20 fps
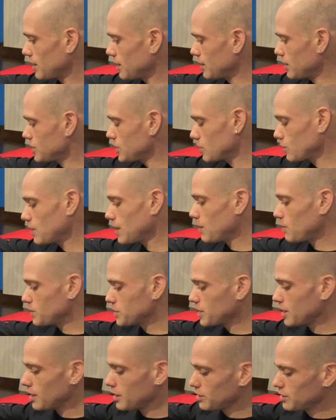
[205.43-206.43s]
So what I
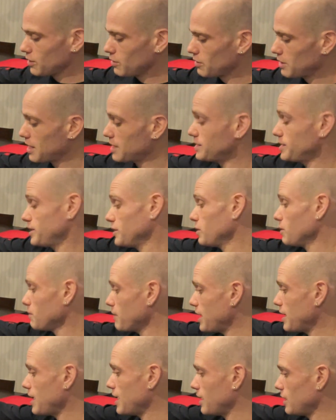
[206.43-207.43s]
was gonna do, and I still
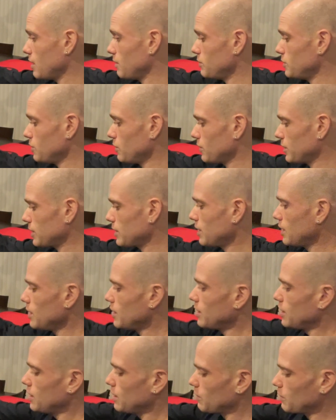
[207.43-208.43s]
might end up doing,
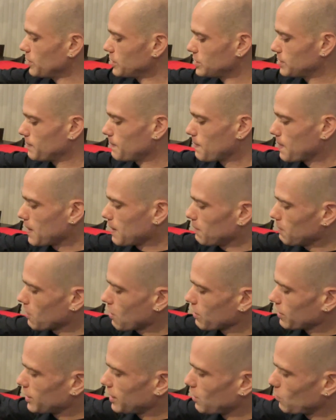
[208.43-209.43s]
was
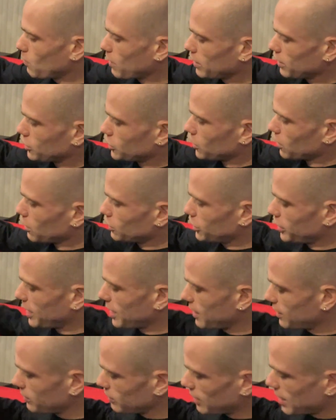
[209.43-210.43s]
marking where the charging
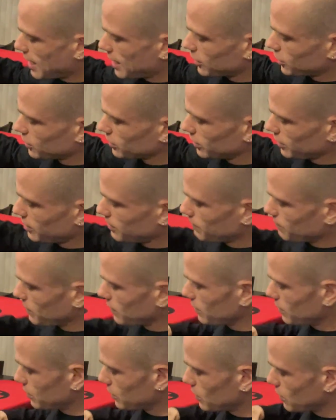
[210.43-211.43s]
handle actually
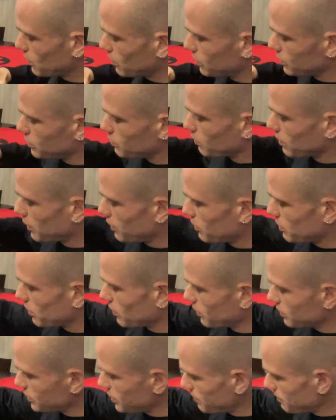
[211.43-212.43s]
goes when you
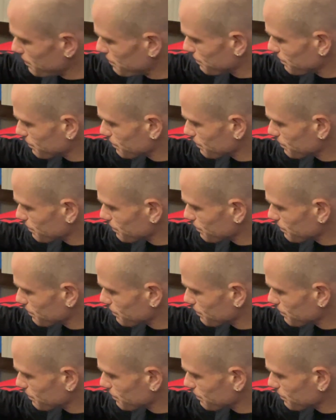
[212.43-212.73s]
close it.